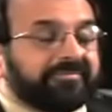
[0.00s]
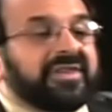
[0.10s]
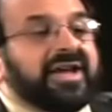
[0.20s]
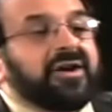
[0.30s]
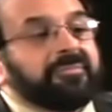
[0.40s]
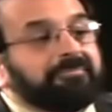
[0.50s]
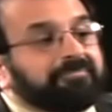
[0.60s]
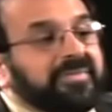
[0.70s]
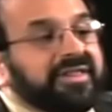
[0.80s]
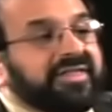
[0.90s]
Now,
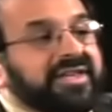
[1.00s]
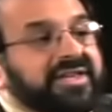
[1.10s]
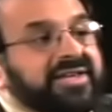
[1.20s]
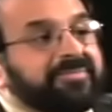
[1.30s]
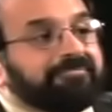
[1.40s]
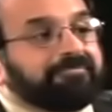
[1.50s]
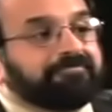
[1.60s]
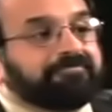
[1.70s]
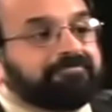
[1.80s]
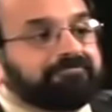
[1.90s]
the
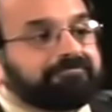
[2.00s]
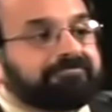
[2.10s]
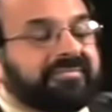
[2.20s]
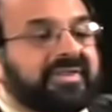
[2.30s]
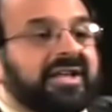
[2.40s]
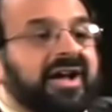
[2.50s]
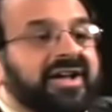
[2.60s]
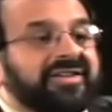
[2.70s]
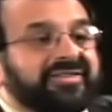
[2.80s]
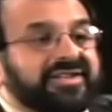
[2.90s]

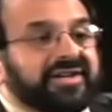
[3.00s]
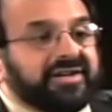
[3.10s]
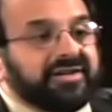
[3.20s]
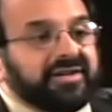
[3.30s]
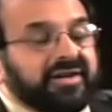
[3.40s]
idea